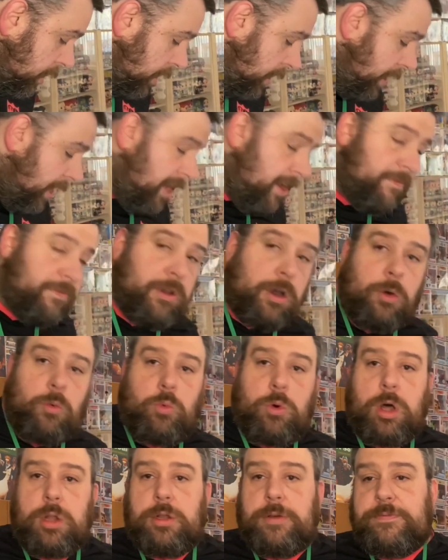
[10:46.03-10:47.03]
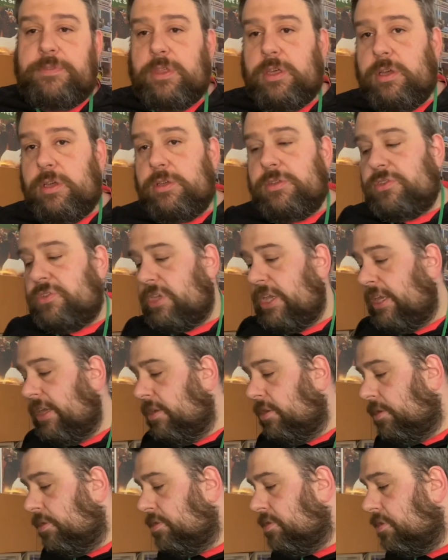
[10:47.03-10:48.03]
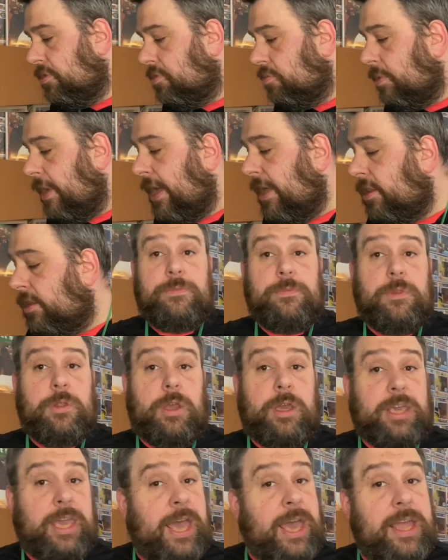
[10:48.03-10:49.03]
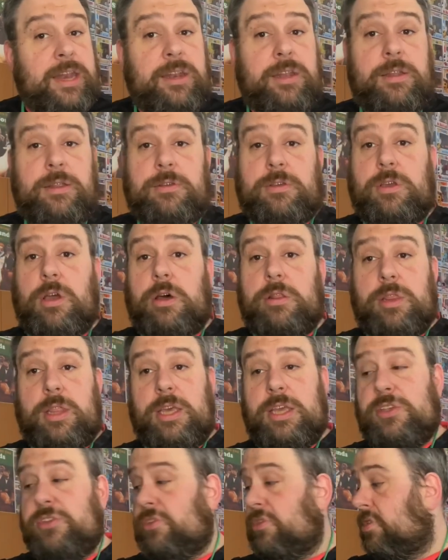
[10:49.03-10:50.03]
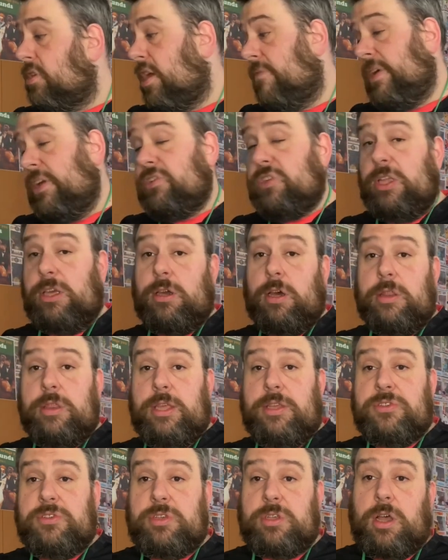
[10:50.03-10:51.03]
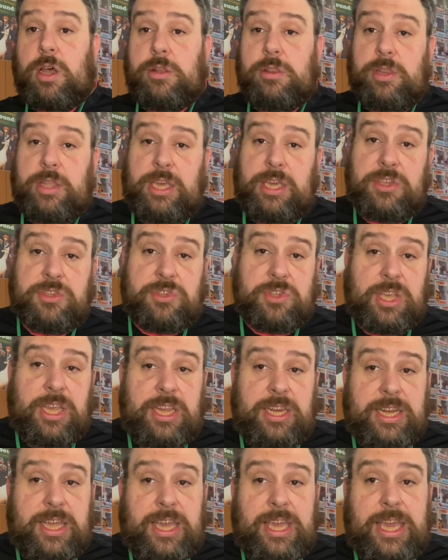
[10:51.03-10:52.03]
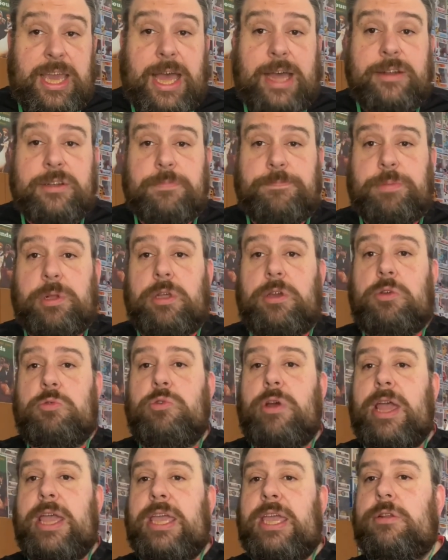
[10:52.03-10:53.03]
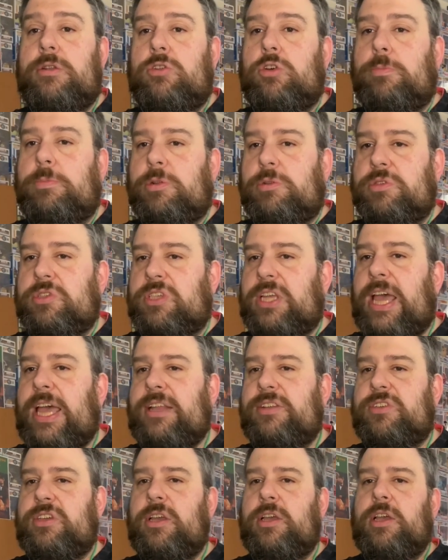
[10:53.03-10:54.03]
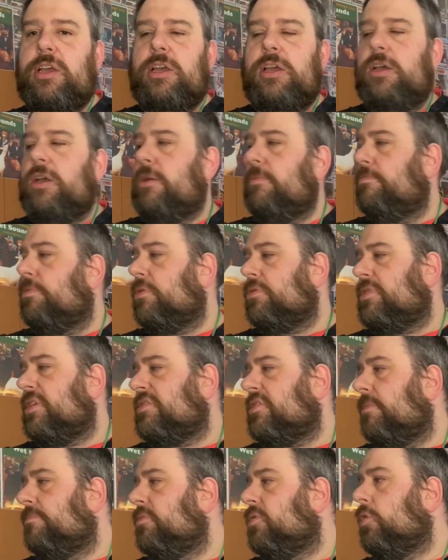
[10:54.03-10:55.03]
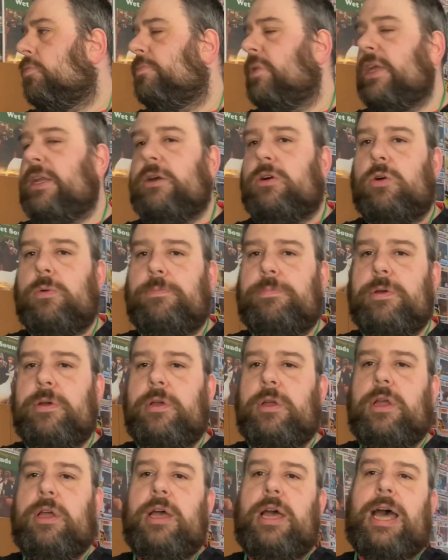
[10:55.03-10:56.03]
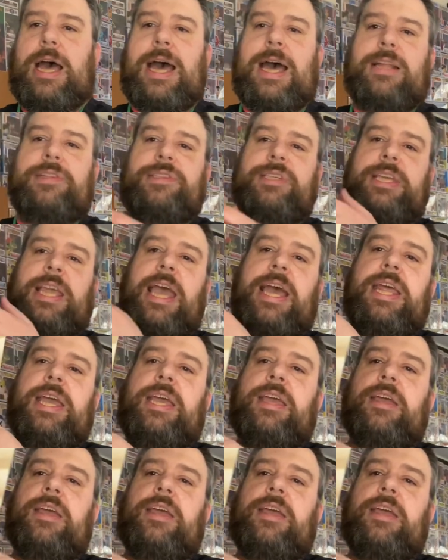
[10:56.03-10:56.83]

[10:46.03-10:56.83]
I have got one of the singles as well. Again, got this, I've actually got this on the CD and Blu-ray double set, but as I'm doubling up, I had to get it